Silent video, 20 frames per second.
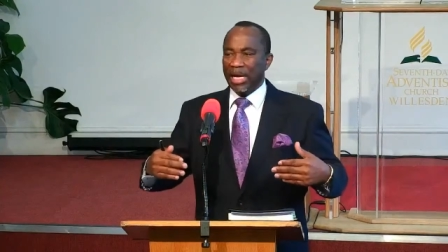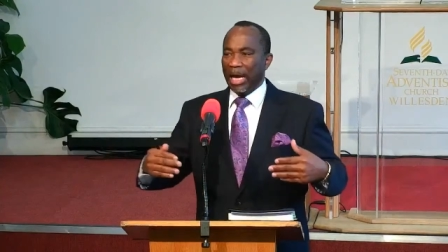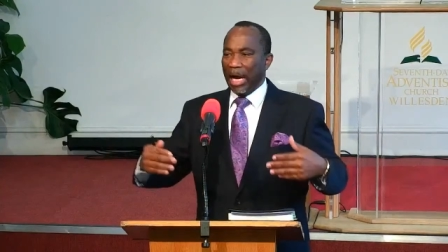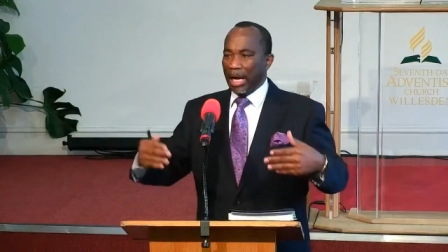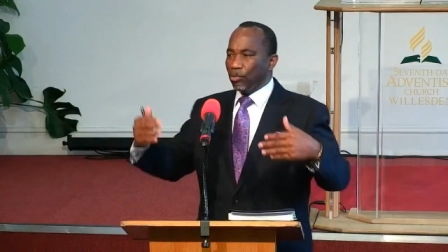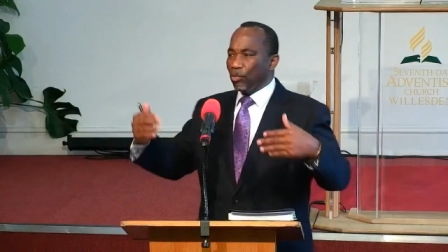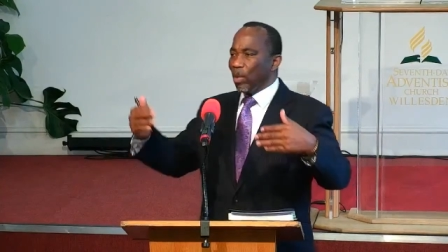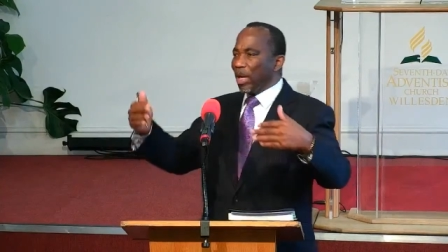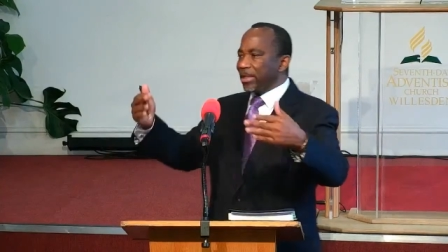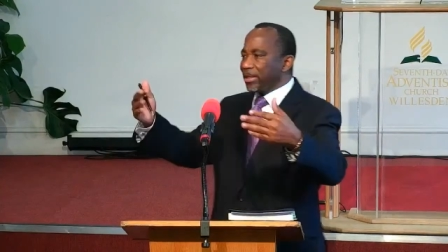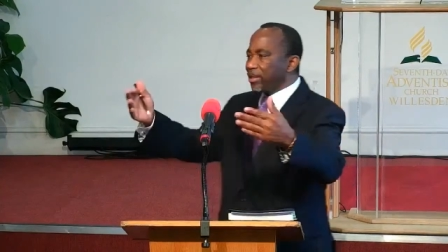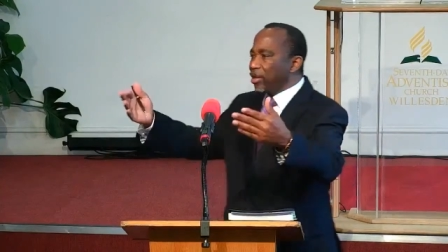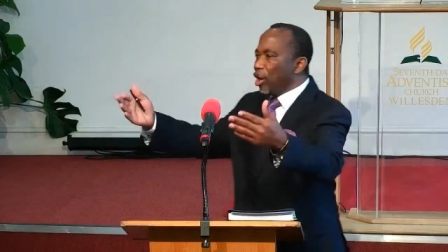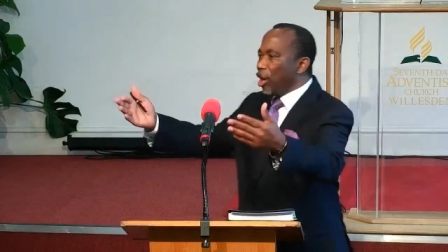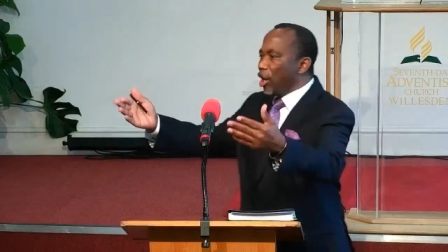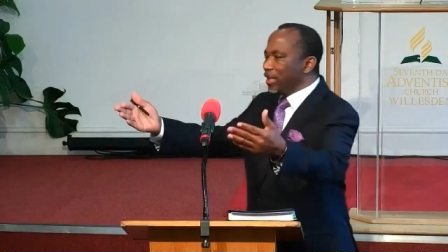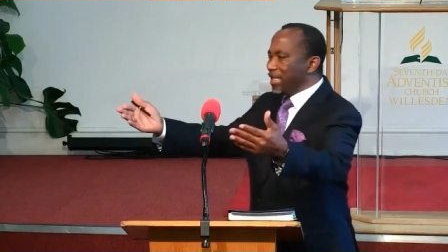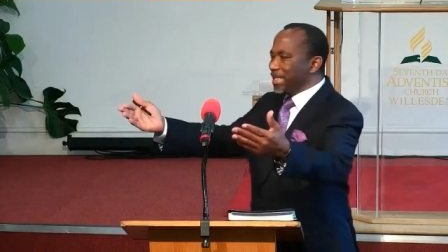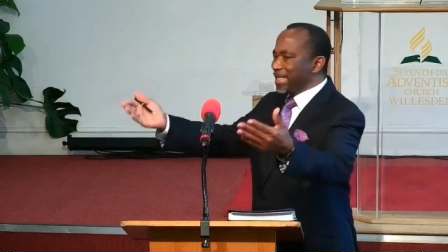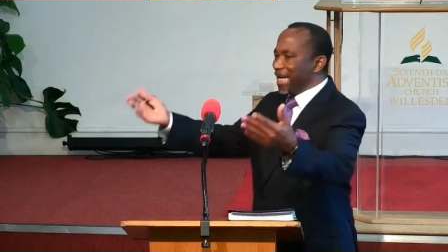and what
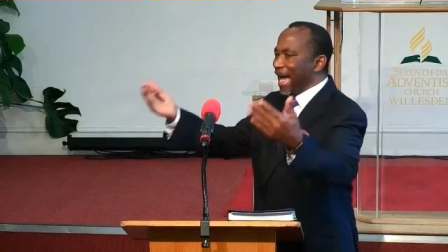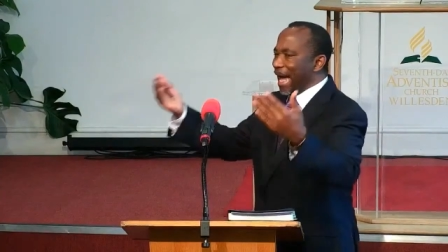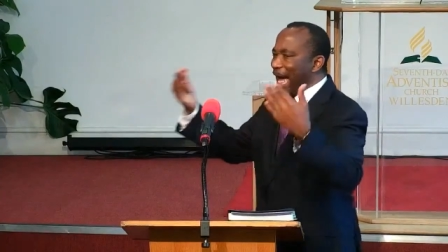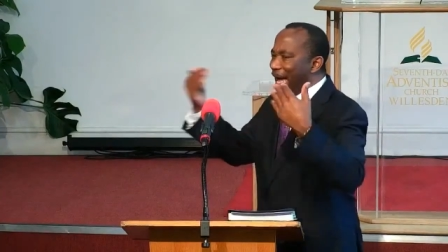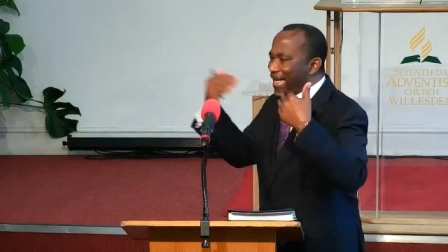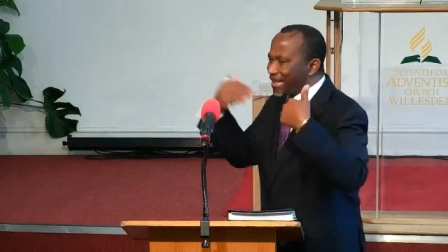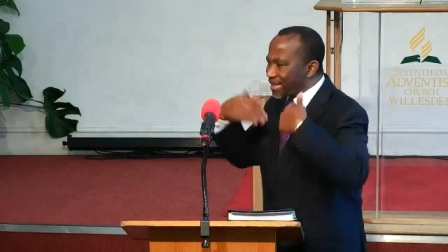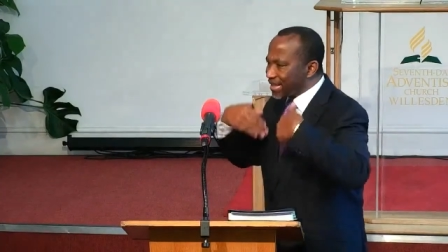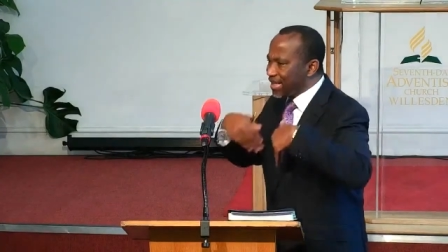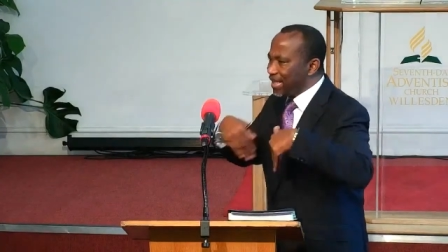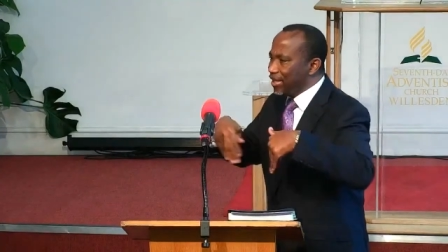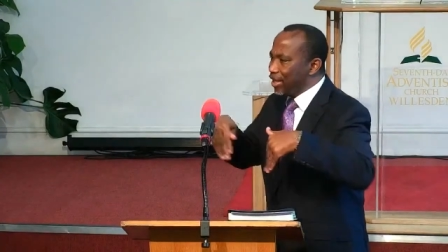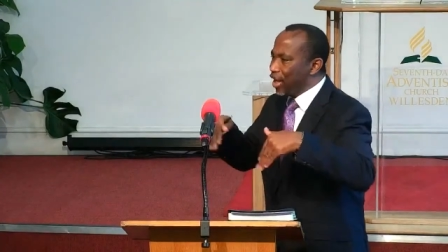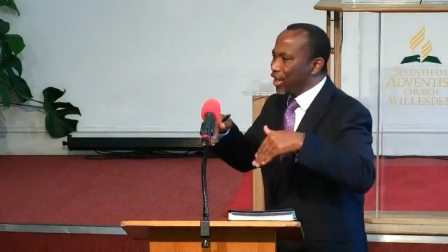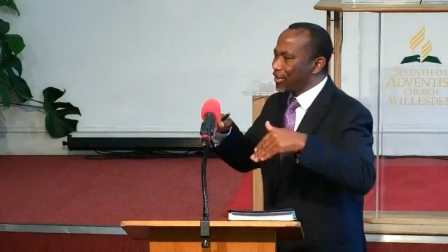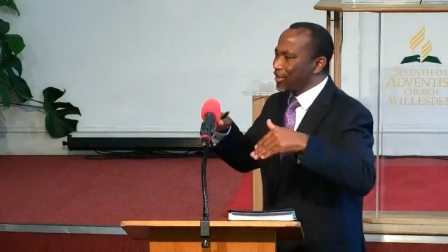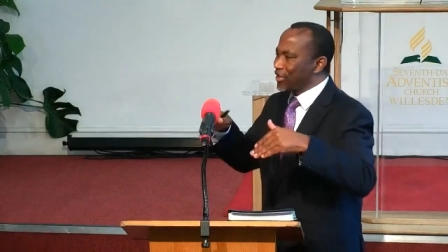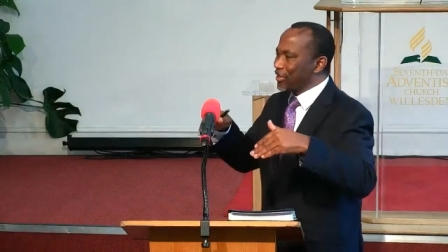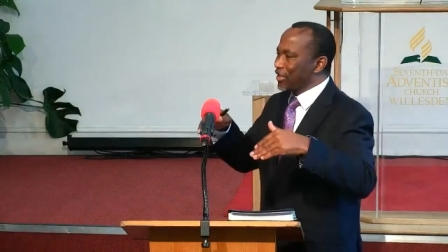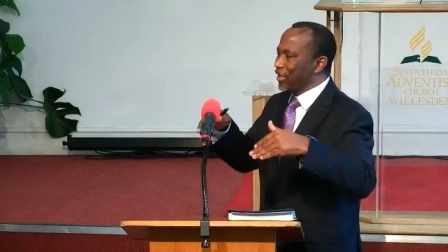God is asking
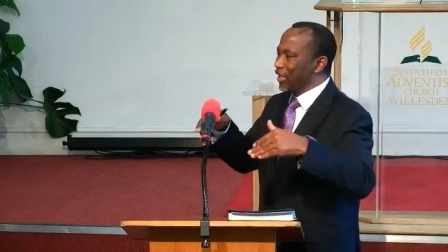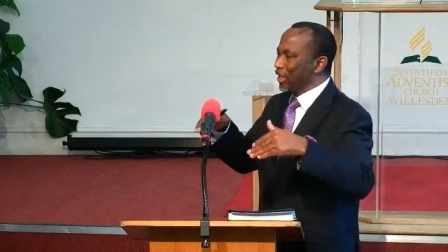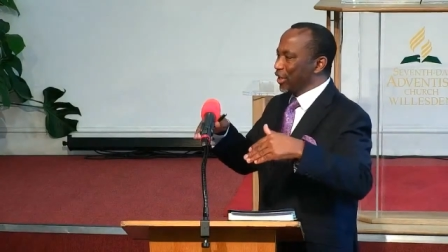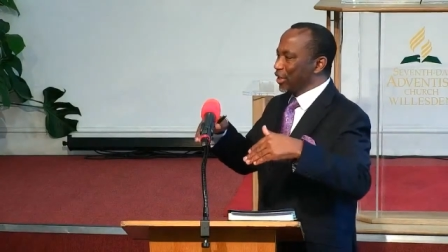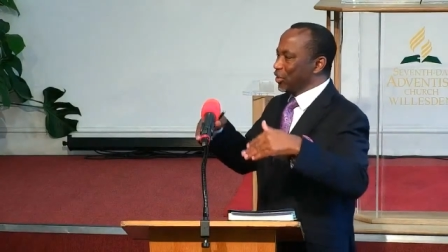us